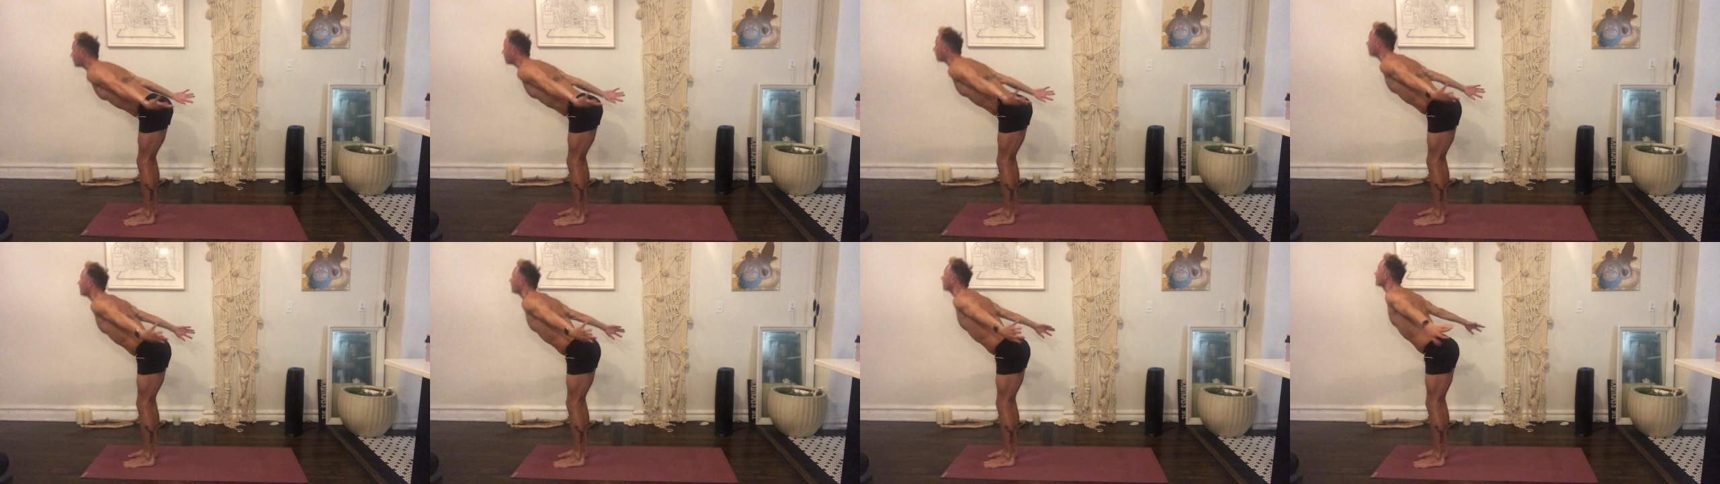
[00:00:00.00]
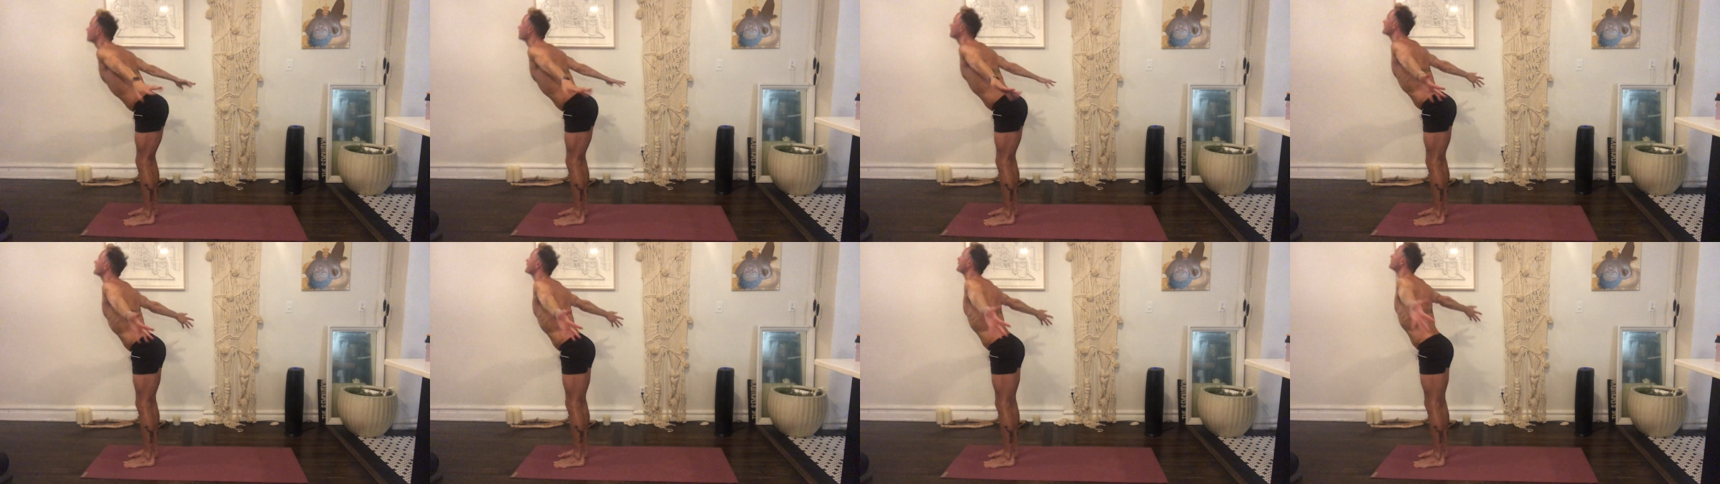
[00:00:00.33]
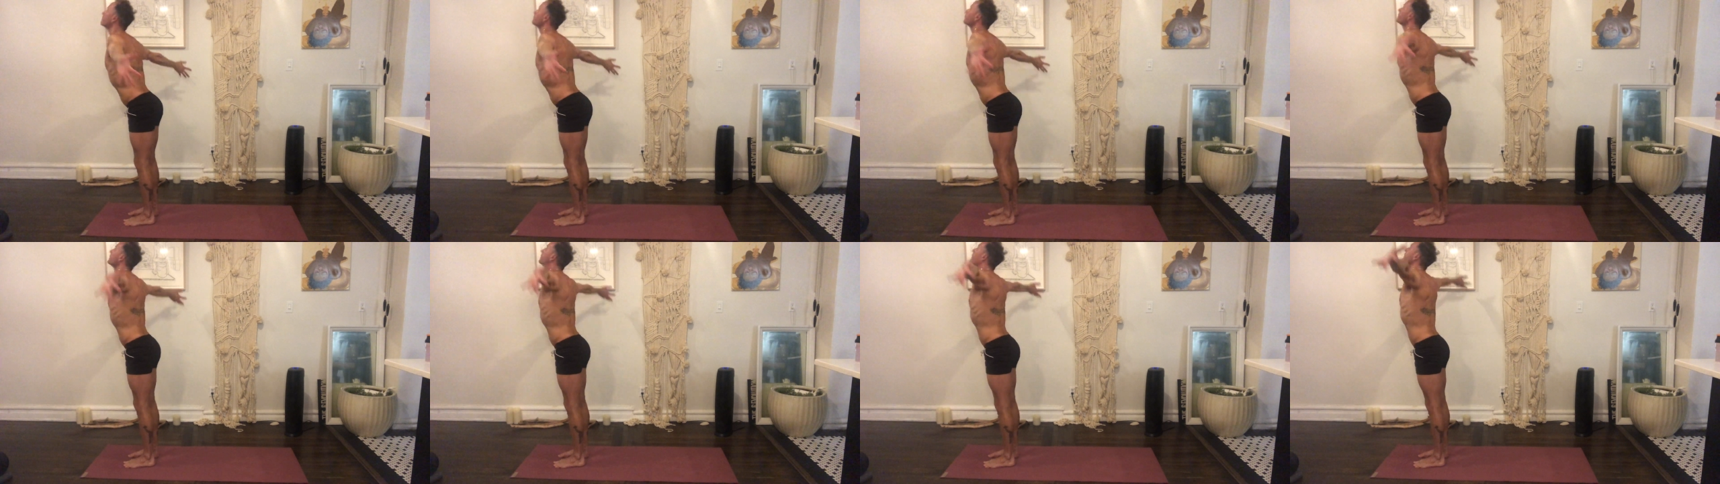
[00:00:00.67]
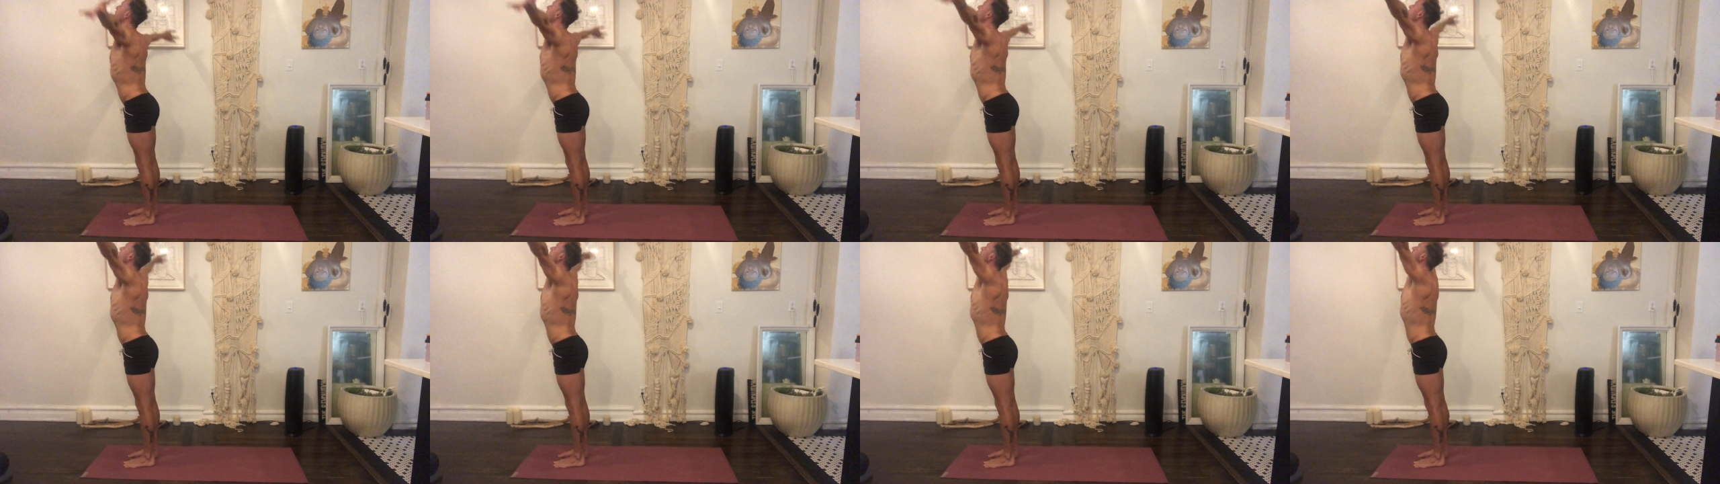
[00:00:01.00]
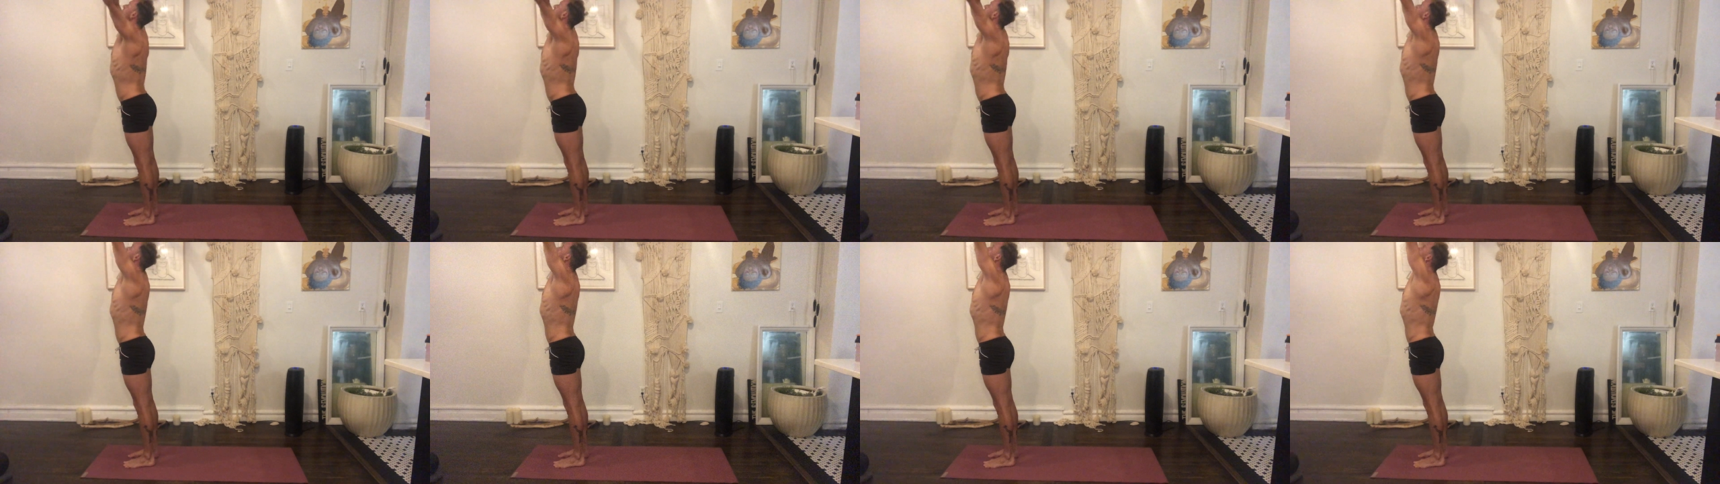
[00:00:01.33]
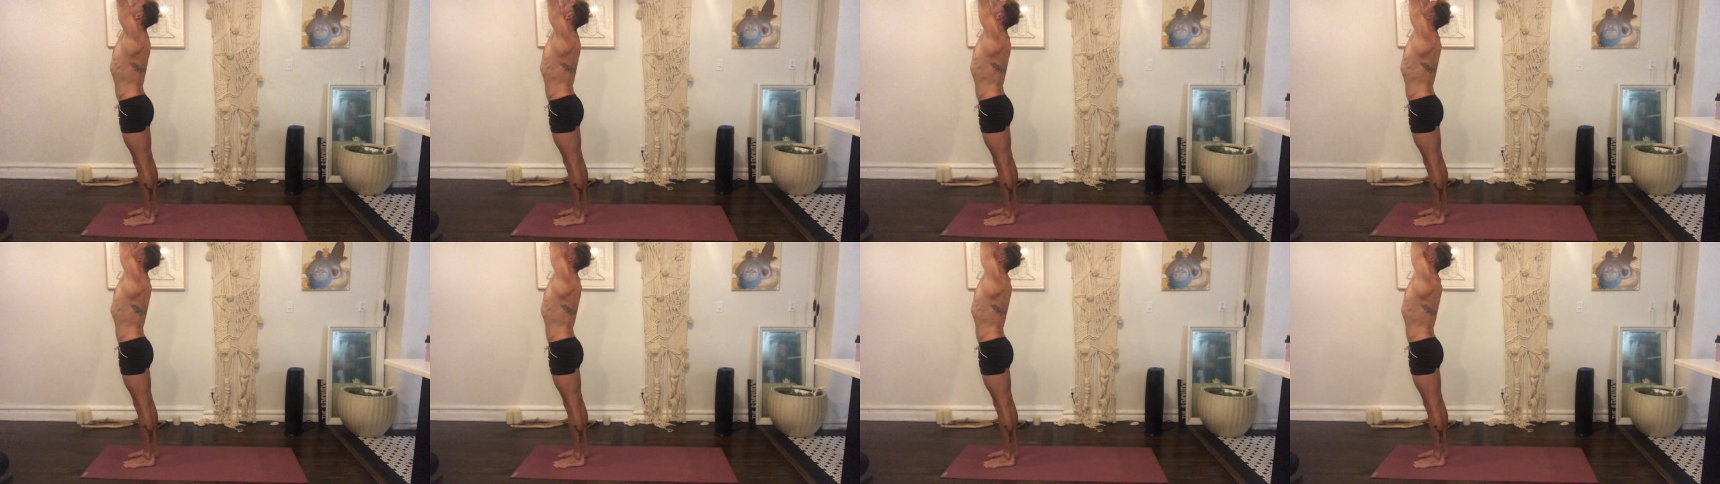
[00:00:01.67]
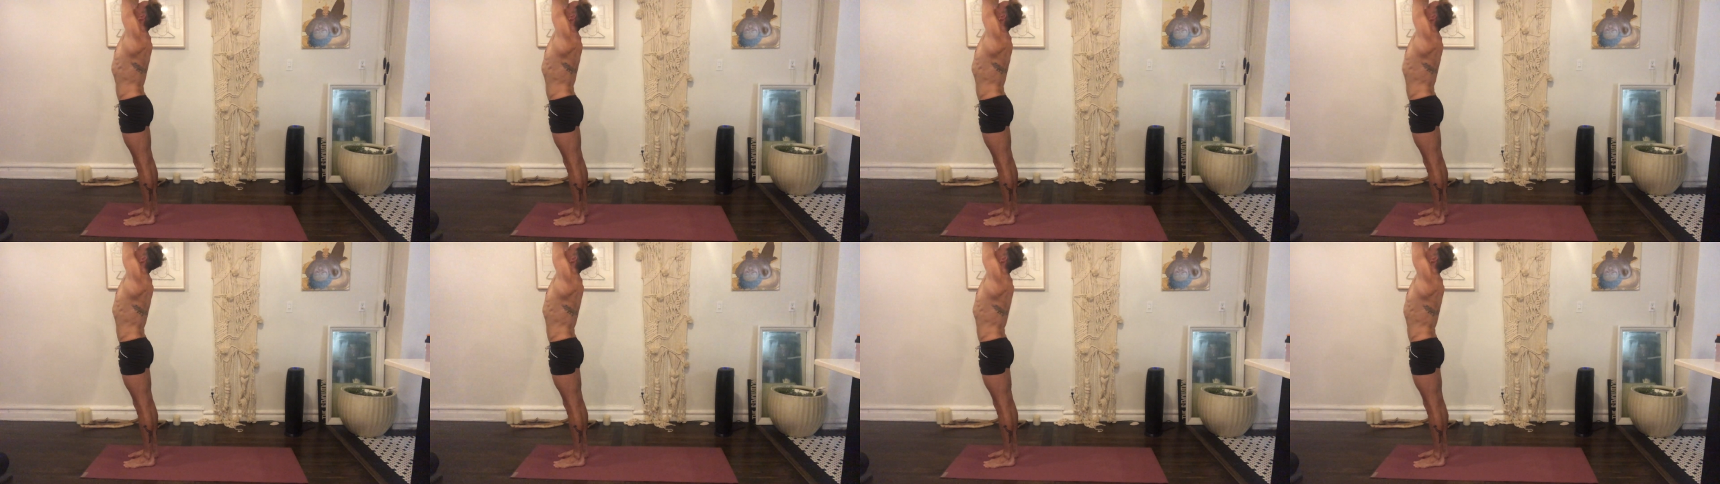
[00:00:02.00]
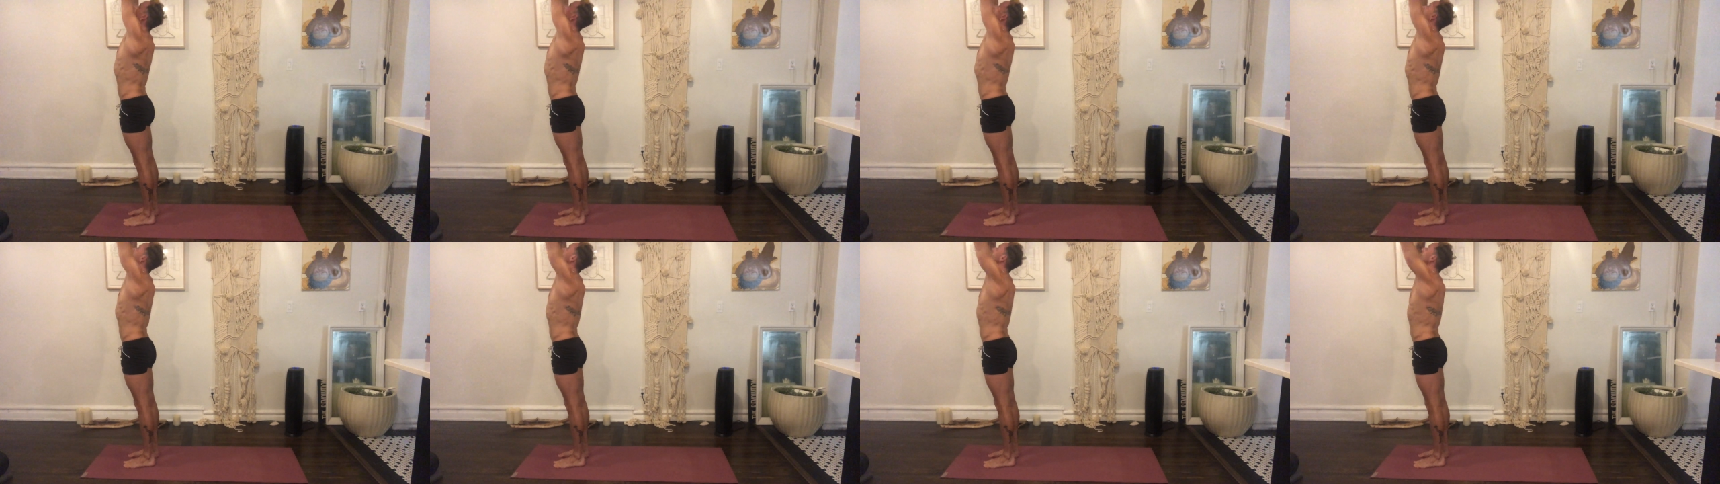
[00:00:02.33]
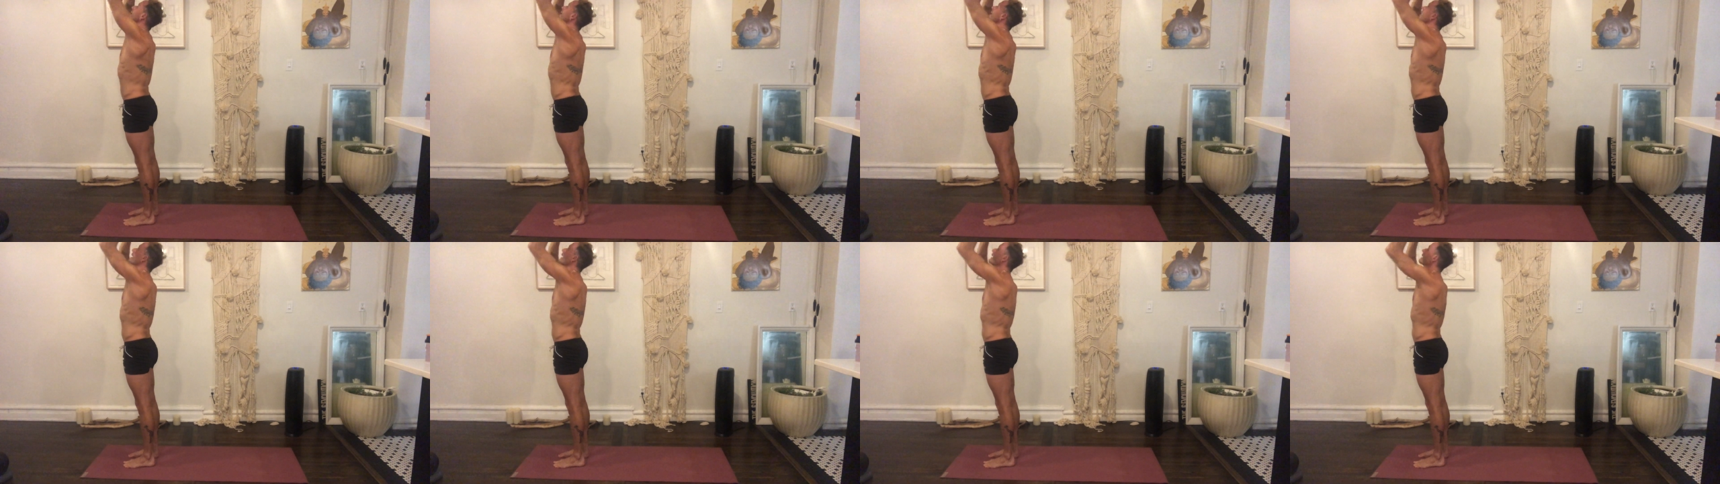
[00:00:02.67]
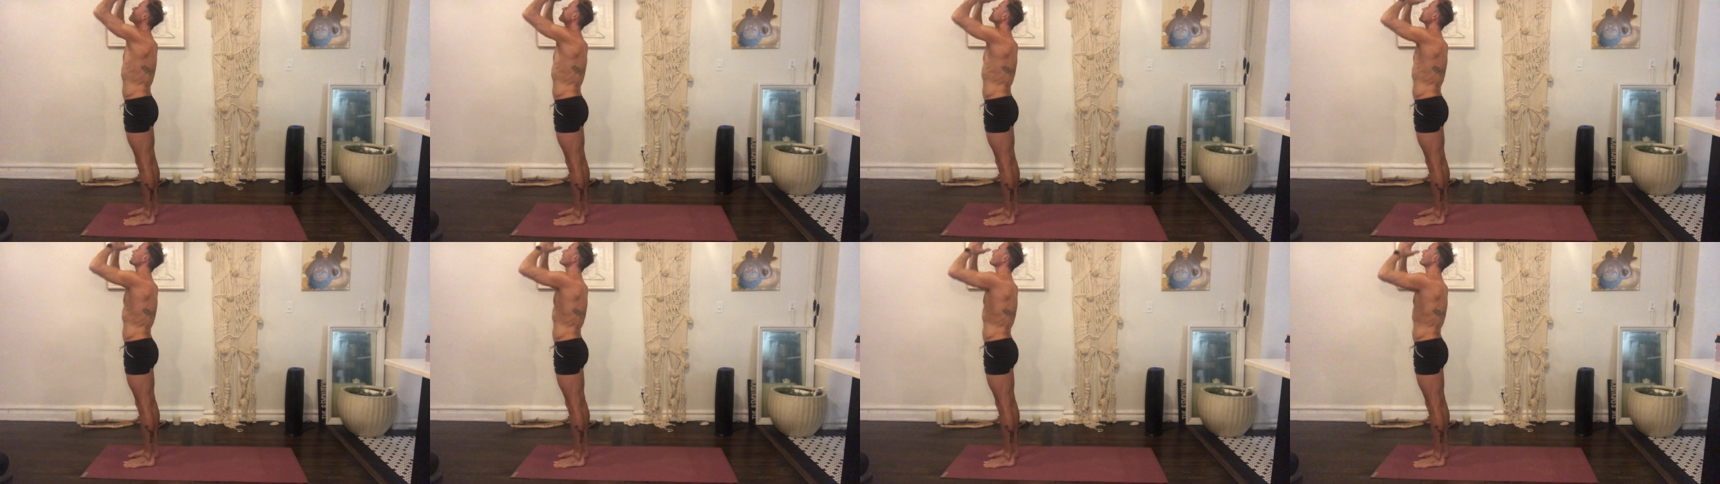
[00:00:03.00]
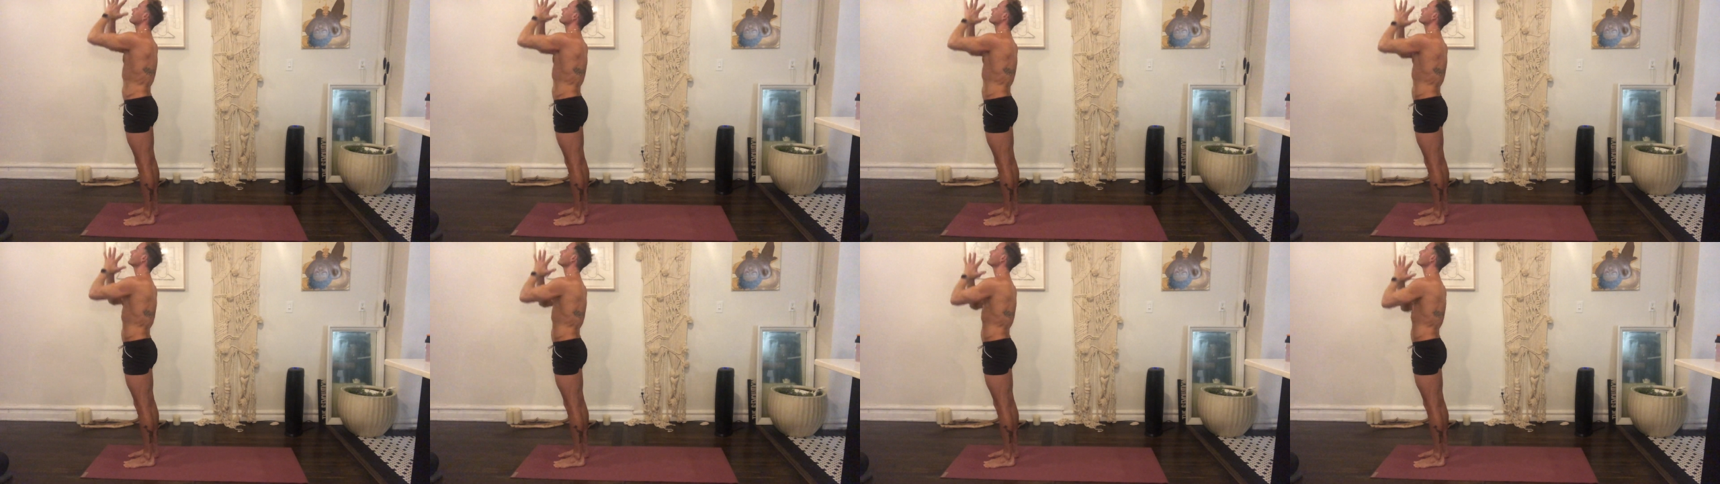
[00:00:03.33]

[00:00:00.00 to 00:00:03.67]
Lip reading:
[unreadable: no face in view]